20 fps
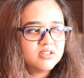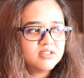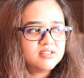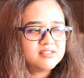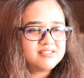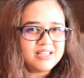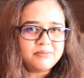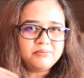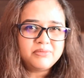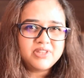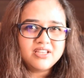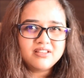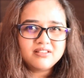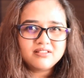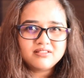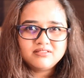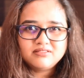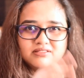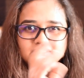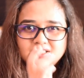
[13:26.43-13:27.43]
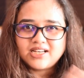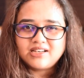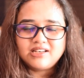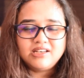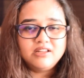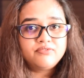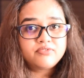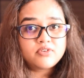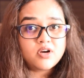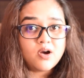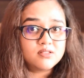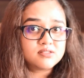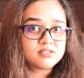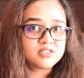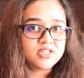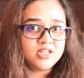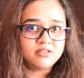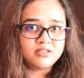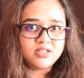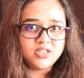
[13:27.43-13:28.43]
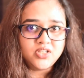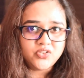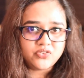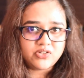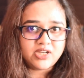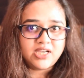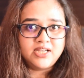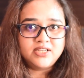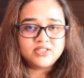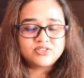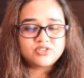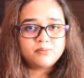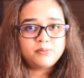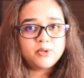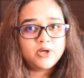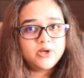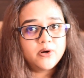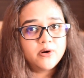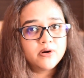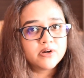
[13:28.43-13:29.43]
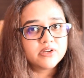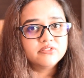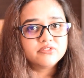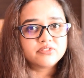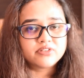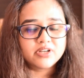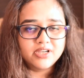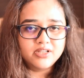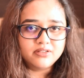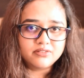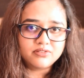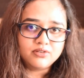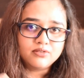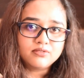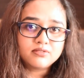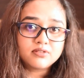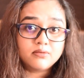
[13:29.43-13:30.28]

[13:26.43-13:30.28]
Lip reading: something that Liv Constantine writes or Paula Hawkins writes,